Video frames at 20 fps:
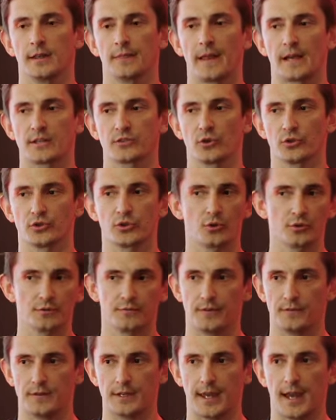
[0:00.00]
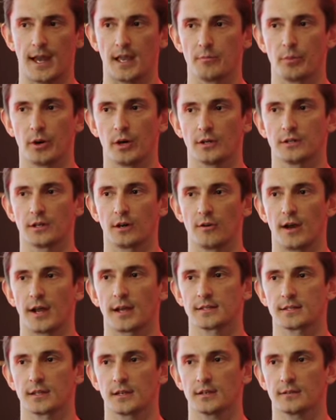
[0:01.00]
that's not 250k per
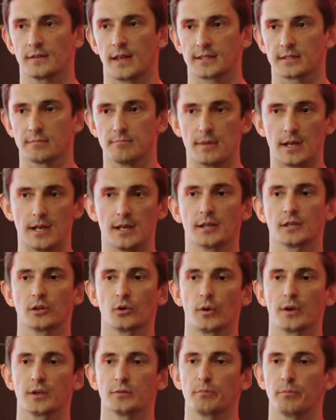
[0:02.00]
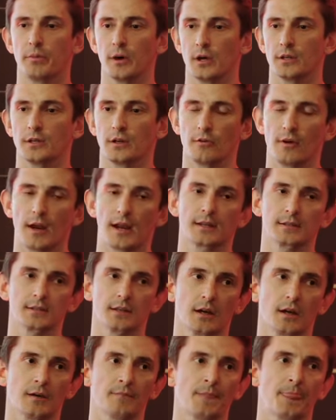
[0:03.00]
director, that's £1 million per
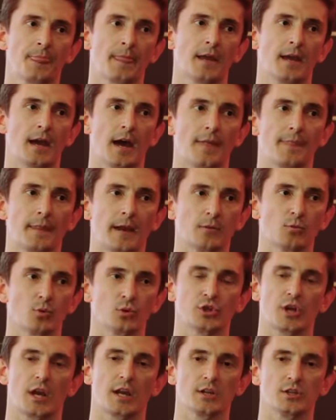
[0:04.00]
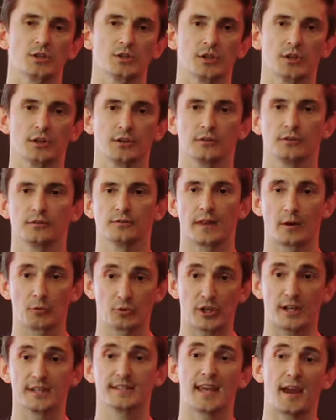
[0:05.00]
director. And they will chase you, they will
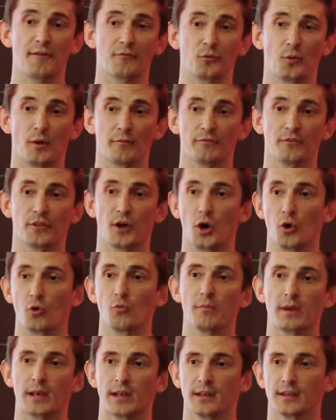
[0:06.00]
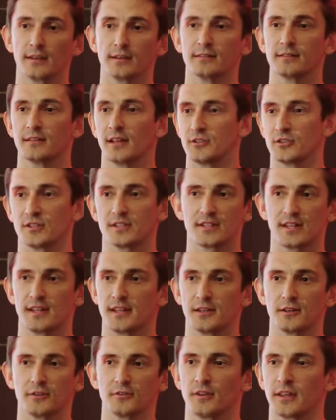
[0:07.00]
chase everyone for the whole million and just
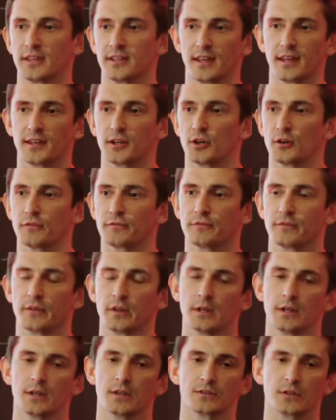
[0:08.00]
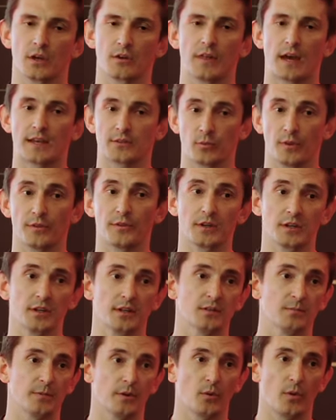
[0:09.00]
see who they can get it off. So that's one thing you
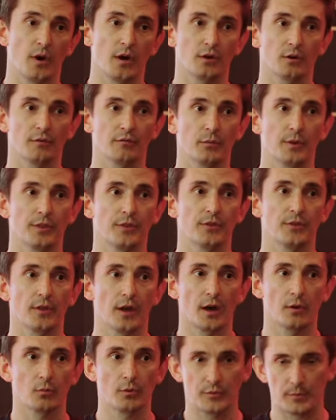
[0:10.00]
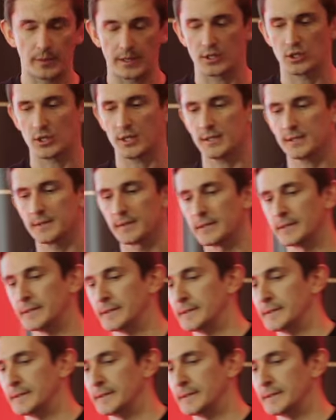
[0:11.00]
need to be aware of with PGs.